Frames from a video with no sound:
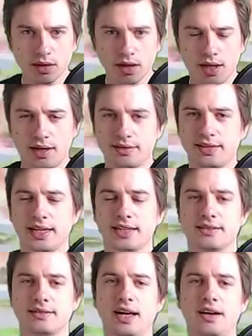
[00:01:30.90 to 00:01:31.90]

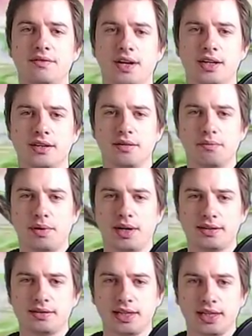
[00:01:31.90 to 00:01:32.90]
Tekken 7,
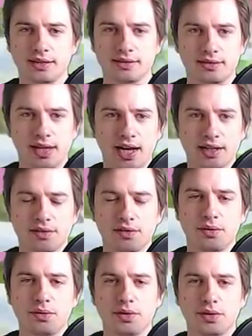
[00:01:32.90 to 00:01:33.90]
but in Tag
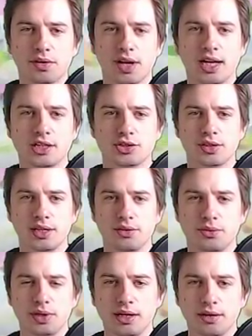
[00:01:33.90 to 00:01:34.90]
2 you can actually
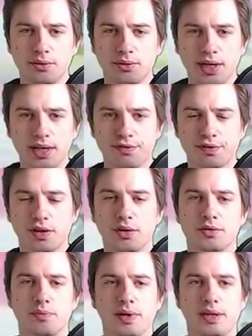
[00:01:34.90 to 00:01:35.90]

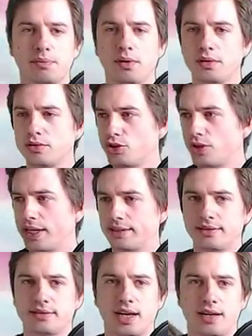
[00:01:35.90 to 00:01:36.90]
refloat people who try
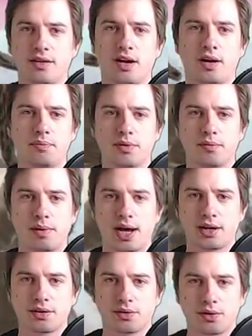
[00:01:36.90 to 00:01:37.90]
and stand up or
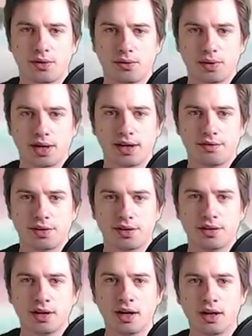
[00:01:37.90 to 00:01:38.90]
back roll,
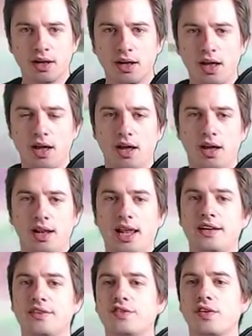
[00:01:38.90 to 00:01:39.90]
whatever,
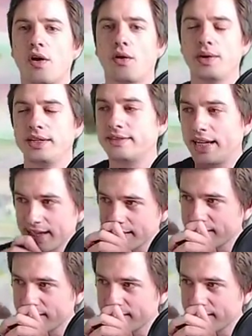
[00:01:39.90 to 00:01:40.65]
like so. In Tekken